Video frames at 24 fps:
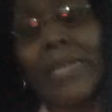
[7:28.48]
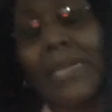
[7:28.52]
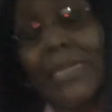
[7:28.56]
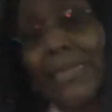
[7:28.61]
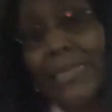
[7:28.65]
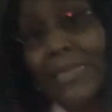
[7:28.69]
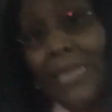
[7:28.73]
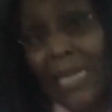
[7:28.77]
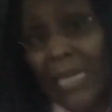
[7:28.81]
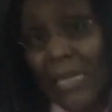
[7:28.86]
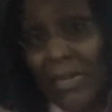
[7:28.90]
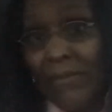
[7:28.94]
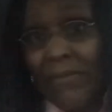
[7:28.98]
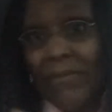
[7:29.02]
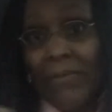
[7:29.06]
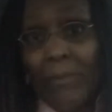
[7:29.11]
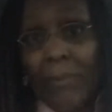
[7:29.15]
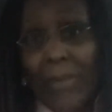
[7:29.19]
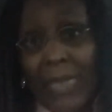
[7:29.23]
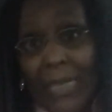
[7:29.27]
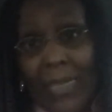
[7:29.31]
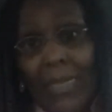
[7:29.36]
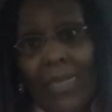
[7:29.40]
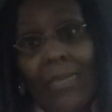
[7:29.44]
that saved
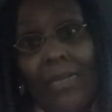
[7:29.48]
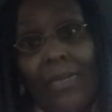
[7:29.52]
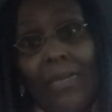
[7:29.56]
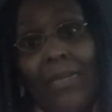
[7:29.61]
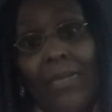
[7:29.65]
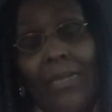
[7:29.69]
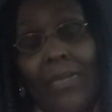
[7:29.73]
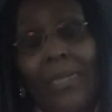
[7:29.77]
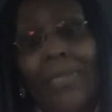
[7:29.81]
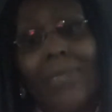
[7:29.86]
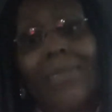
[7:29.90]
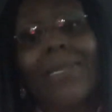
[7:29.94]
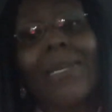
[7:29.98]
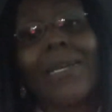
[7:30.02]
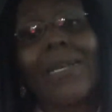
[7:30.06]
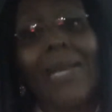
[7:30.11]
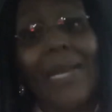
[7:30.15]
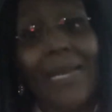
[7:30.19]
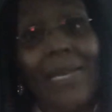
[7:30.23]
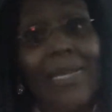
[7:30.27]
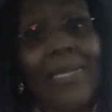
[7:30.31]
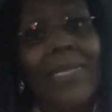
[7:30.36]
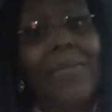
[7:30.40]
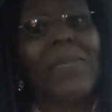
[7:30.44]
me, is that
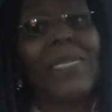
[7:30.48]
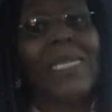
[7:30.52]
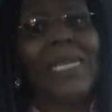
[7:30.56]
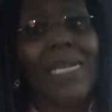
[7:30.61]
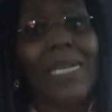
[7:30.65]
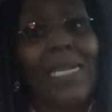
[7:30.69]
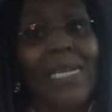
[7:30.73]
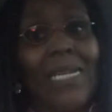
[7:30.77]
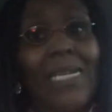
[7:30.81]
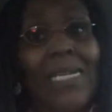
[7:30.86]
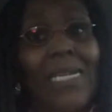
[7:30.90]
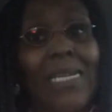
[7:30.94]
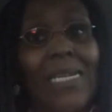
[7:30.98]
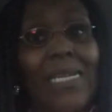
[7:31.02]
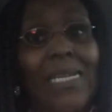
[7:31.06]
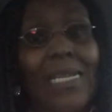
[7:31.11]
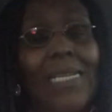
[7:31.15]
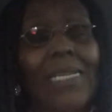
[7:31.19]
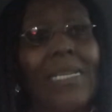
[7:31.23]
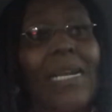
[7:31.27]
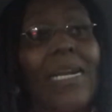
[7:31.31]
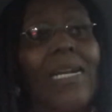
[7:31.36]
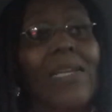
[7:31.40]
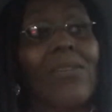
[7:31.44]
I hit him in the head
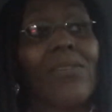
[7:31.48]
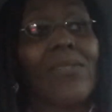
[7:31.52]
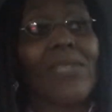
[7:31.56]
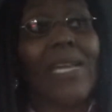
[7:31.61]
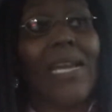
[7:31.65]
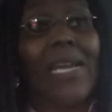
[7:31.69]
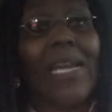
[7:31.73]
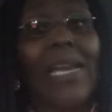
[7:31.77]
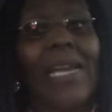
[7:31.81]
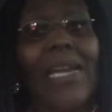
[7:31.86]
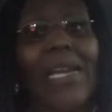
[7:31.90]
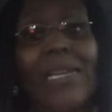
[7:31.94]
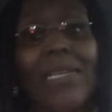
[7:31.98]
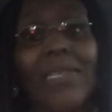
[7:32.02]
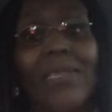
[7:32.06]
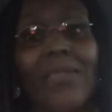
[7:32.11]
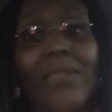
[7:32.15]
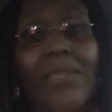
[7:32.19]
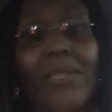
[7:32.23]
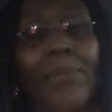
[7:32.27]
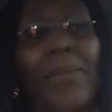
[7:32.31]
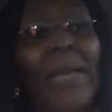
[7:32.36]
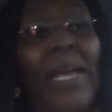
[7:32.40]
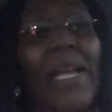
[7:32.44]
and not on the ass
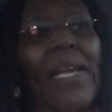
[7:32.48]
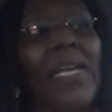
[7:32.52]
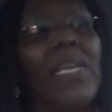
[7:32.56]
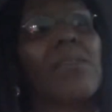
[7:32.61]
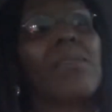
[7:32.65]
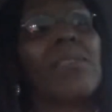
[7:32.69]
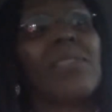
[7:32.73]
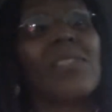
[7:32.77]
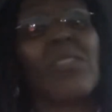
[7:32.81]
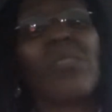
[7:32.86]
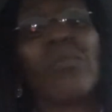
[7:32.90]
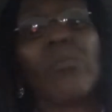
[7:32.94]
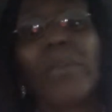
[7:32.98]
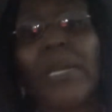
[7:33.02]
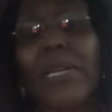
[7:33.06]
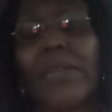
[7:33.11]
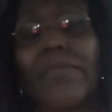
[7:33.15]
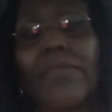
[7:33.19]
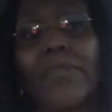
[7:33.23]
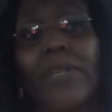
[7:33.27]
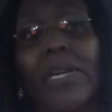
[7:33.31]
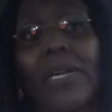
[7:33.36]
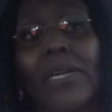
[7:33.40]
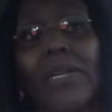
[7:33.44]
or the back. He's too big
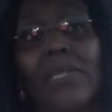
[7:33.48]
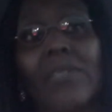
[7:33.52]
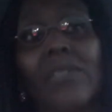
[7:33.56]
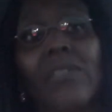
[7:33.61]
for that. I